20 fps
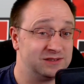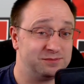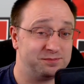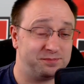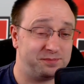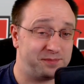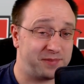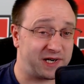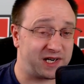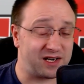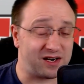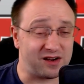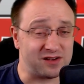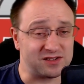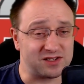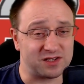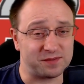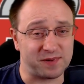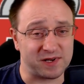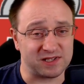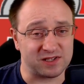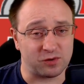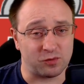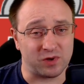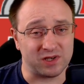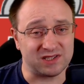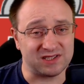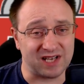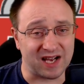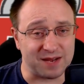But it also depends on
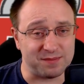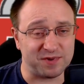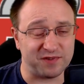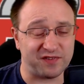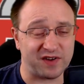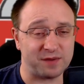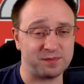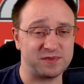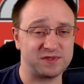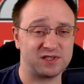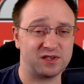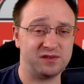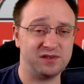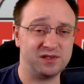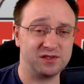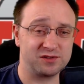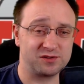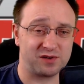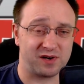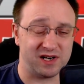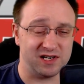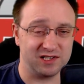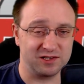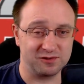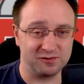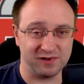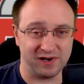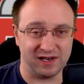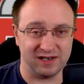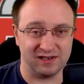what type of episode you're trying to
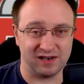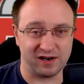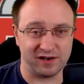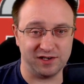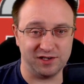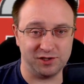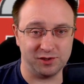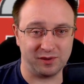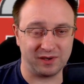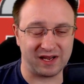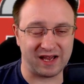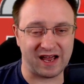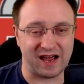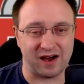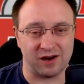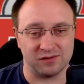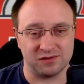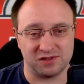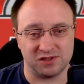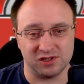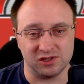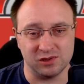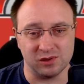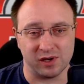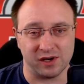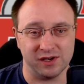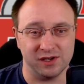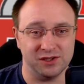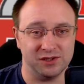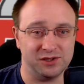create. Are you doing a how-to?
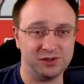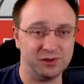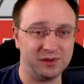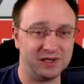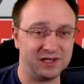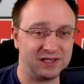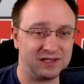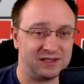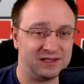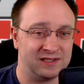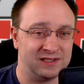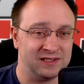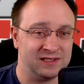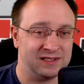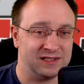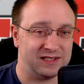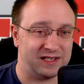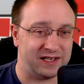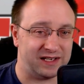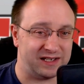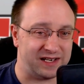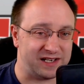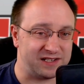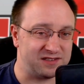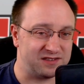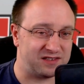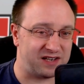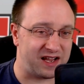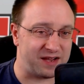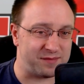Are you doing an
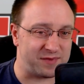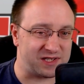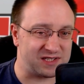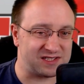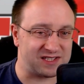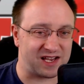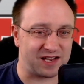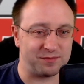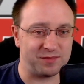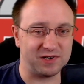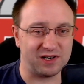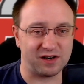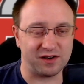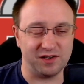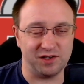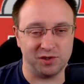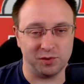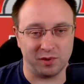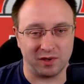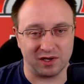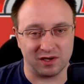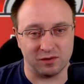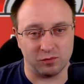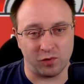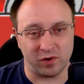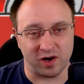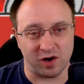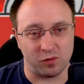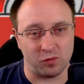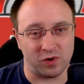entertainment segment? Are you doing a
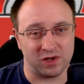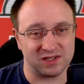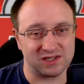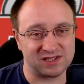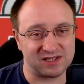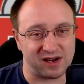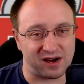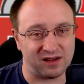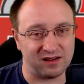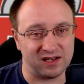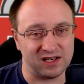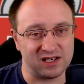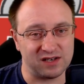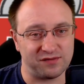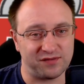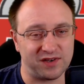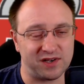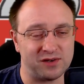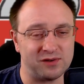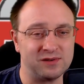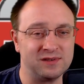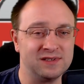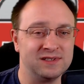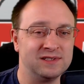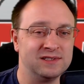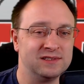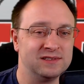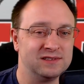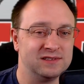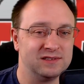one-on-one style interview?
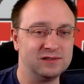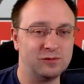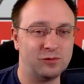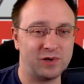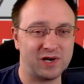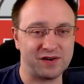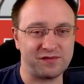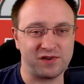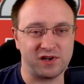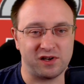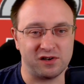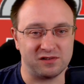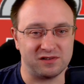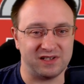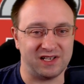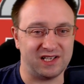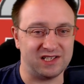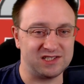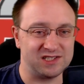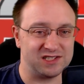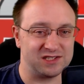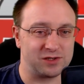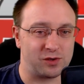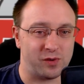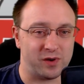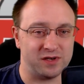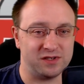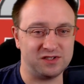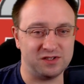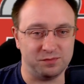Whatever your niche is
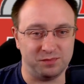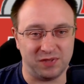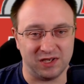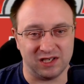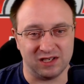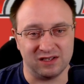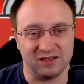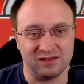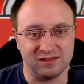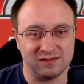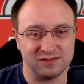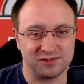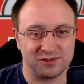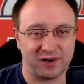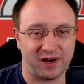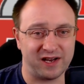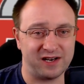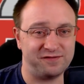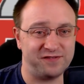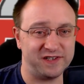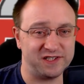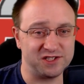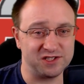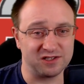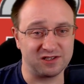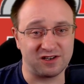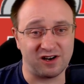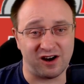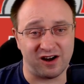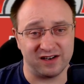going to be, try to fit
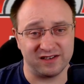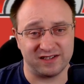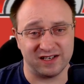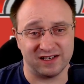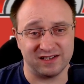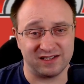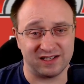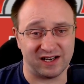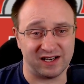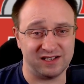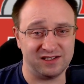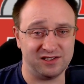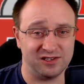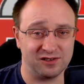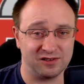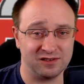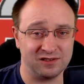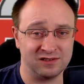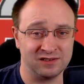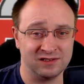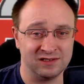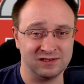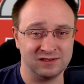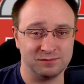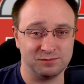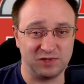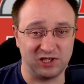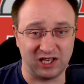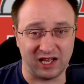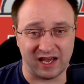your content and your
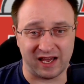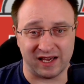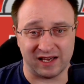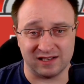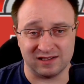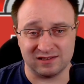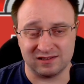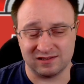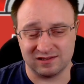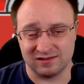plan